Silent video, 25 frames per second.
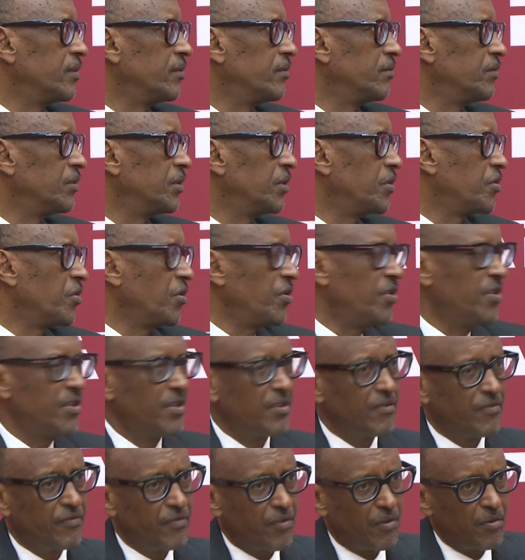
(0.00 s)
not
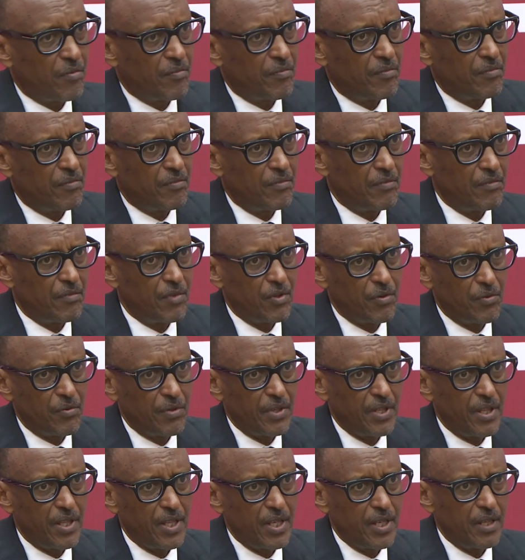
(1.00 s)
only from
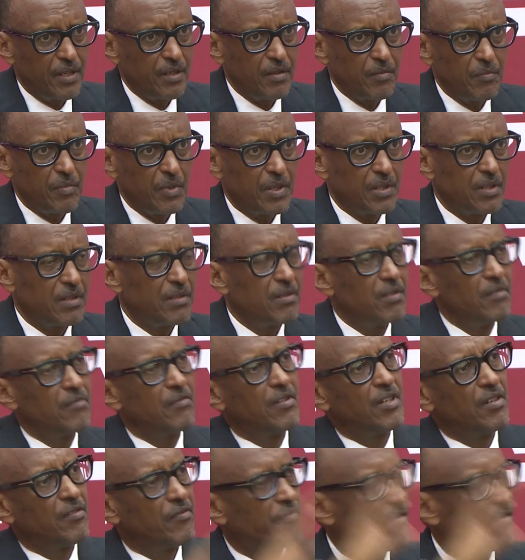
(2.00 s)
within, but even